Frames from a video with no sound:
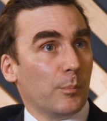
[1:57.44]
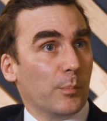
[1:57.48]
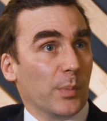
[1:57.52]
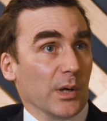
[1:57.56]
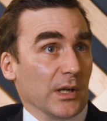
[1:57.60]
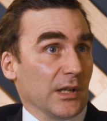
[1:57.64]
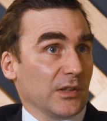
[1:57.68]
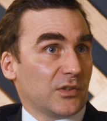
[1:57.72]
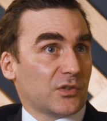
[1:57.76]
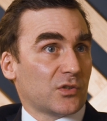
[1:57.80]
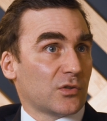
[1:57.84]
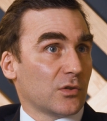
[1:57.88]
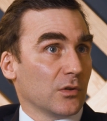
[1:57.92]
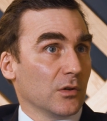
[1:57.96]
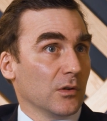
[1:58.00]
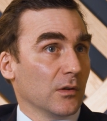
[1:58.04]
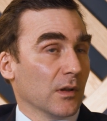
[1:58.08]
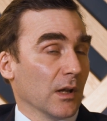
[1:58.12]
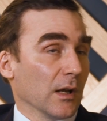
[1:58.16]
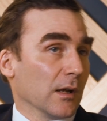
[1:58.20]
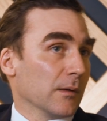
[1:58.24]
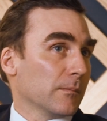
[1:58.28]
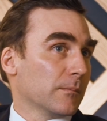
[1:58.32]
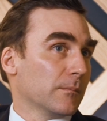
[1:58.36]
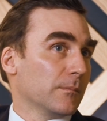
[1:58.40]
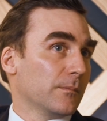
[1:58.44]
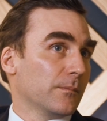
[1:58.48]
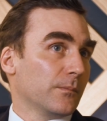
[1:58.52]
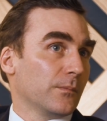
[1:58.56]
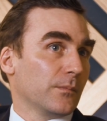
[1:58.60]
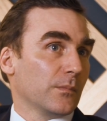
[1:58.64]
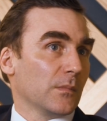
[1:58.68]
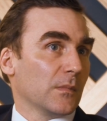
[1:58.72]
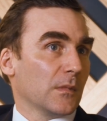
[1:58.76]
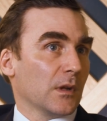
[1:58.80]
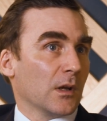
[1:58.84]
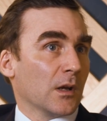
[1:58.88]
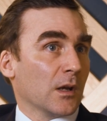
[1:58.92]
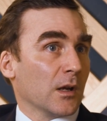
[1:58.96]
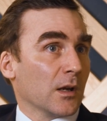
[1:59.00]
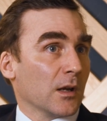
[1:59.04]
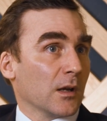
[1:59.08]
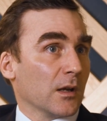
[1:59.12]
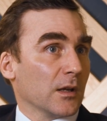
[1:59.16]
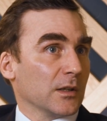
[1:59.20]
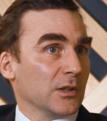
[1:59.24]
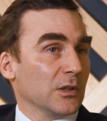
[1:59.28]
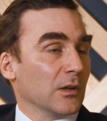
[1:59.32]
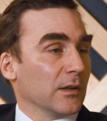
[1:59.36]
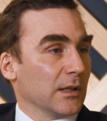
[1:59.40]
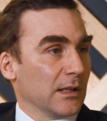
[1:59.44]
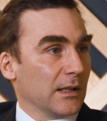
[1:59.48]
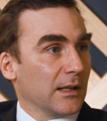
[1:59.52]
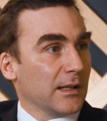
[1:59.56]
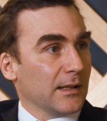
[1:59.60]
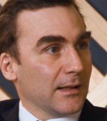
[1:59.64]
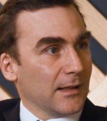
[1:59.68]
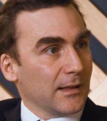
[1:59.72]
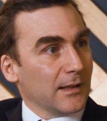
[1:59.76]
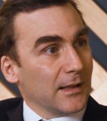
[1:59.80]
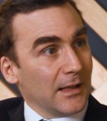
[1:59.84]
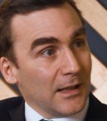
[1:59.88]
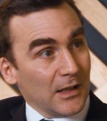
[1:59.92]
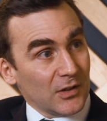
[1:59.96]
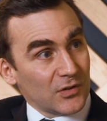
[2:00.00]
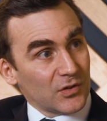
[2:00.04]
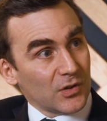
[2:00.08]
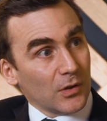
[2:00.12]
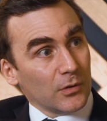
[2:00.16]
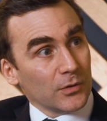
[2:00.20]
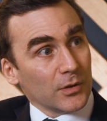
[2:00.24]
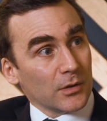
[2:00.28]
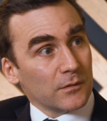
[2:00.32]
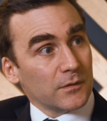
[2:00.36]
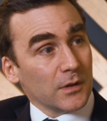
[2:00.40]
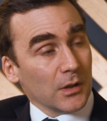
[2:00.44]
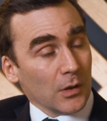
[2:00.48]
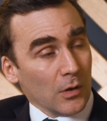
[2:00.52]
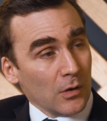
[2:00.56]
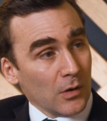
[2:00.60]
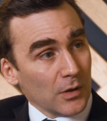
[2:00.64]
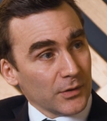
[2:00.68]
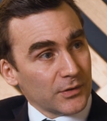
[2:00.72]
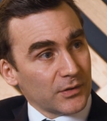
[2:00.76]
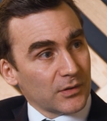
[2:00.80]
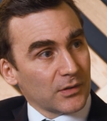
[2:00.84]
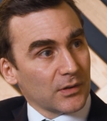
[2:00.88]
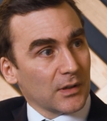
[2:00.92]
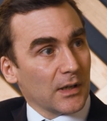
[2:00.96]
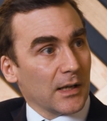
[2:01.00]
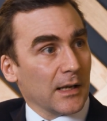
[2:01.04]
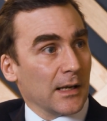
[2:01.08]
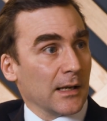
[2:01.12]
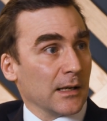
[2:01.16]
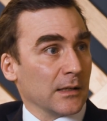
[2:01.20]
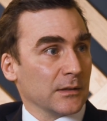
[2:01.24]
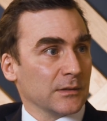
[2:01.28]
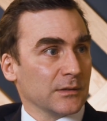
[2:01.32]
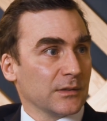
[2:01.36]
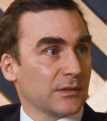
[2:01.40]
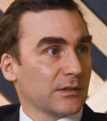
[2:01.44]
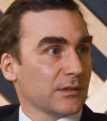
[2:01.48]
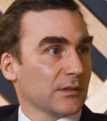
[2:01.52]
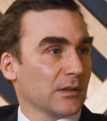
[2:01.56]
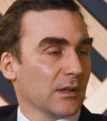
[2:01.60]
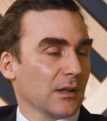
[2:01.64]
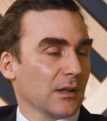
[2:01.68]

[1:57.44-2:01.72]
But it's true that it has sold off a lot, and